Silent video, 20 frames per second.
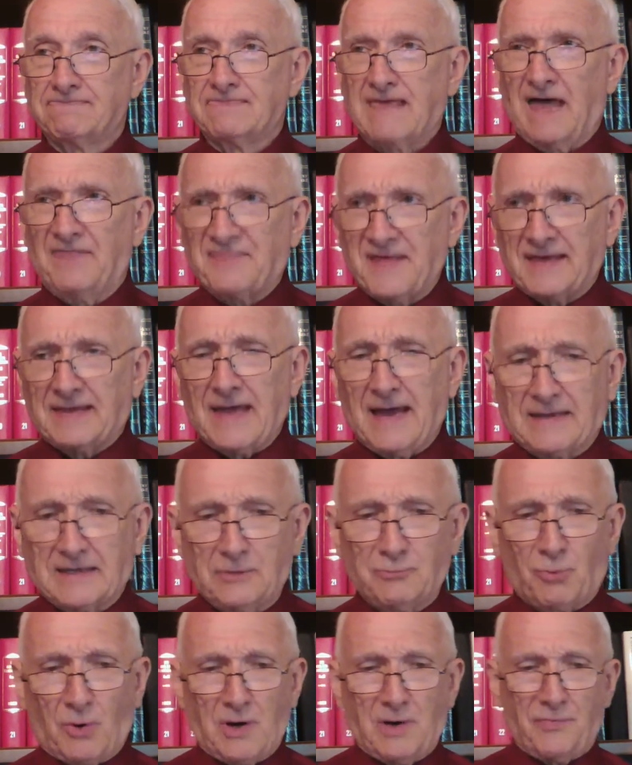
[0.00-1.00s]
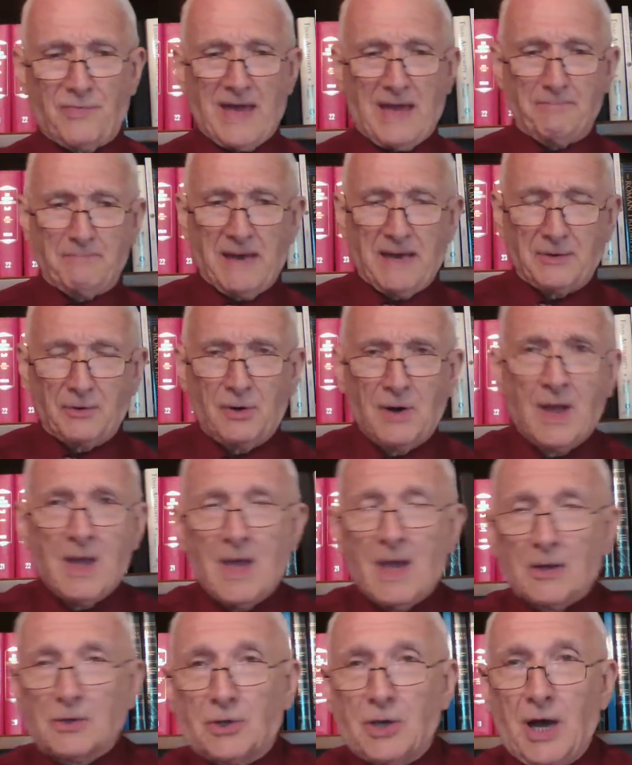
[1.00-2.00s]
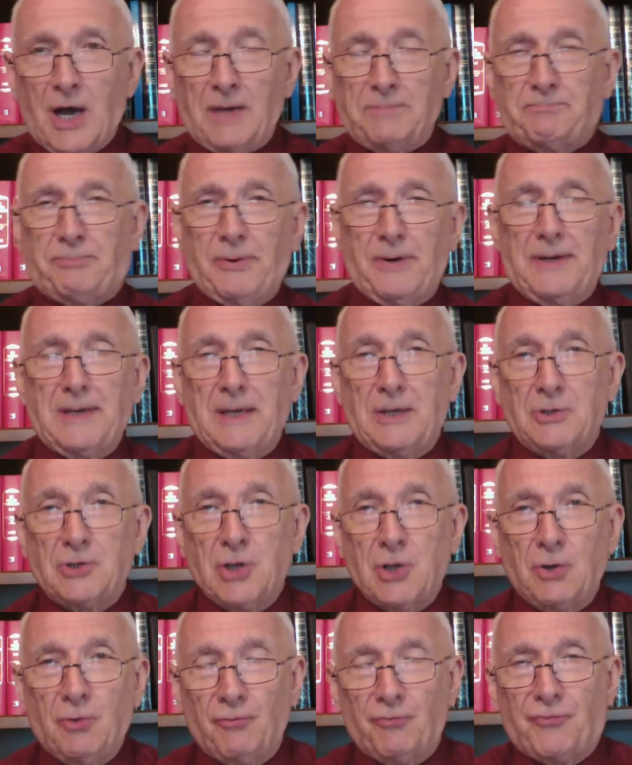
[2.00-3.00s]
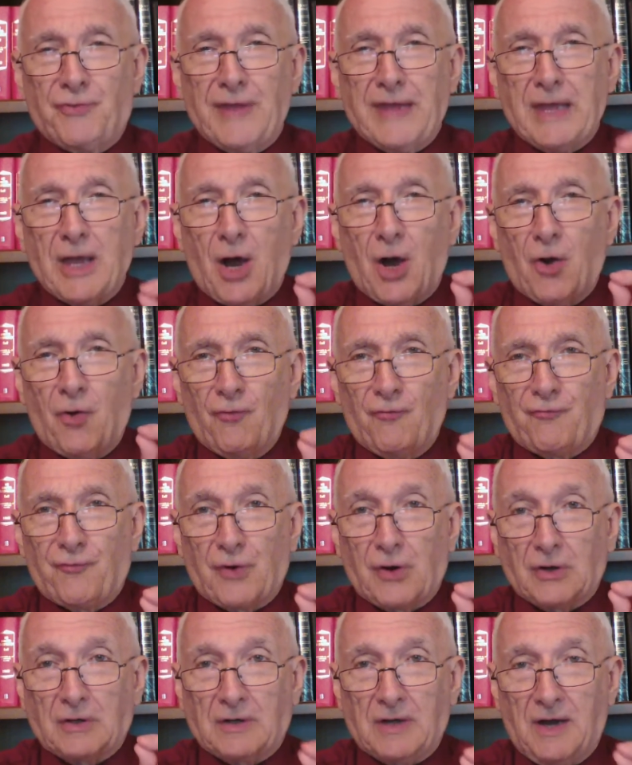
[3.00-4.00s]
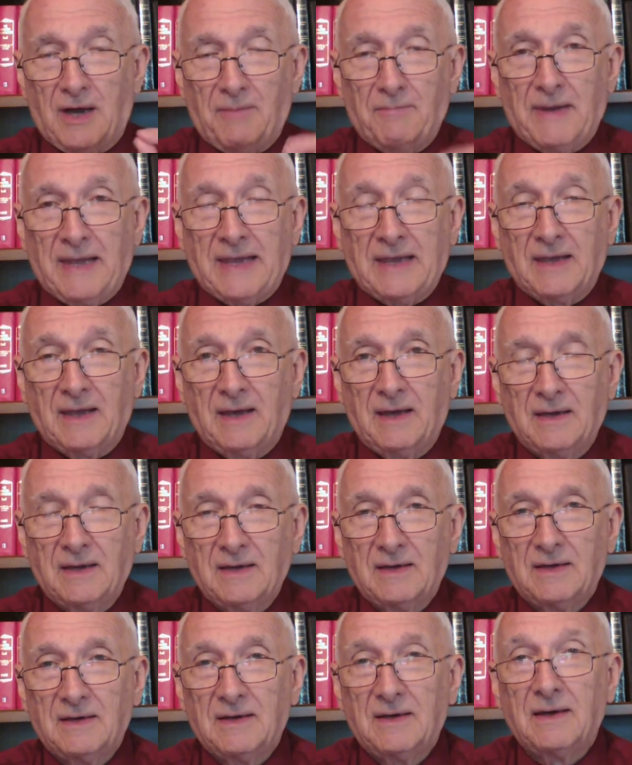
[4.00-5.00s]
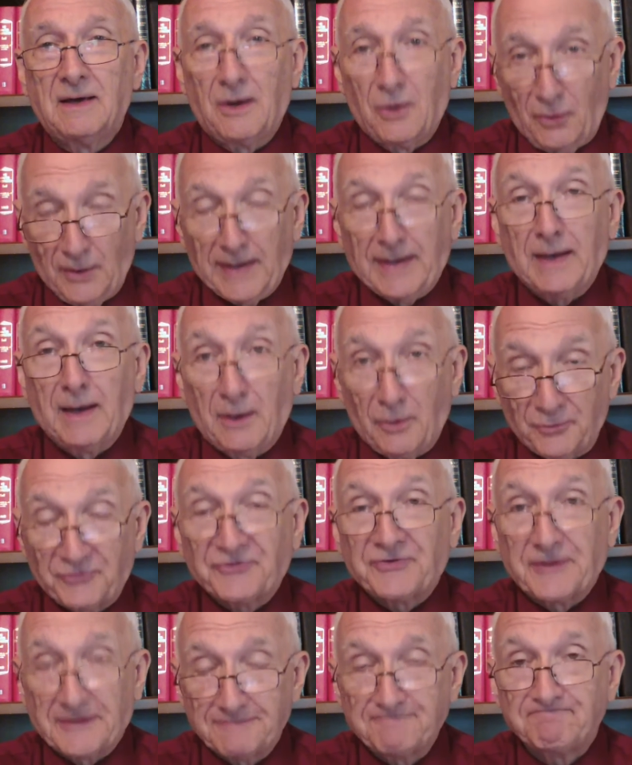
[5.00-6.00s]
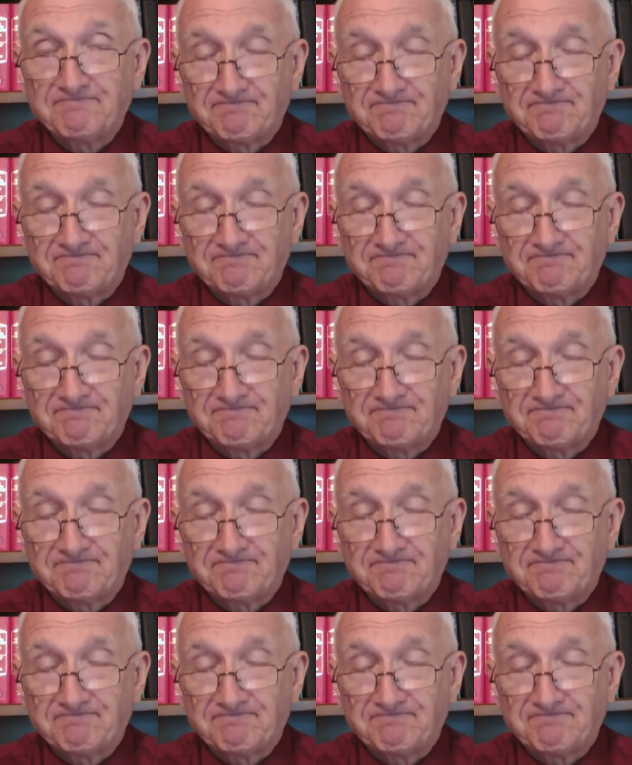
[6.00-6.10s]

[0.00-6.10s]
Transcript: I think I can word that better. God put in you the overcoming Holy Ghost.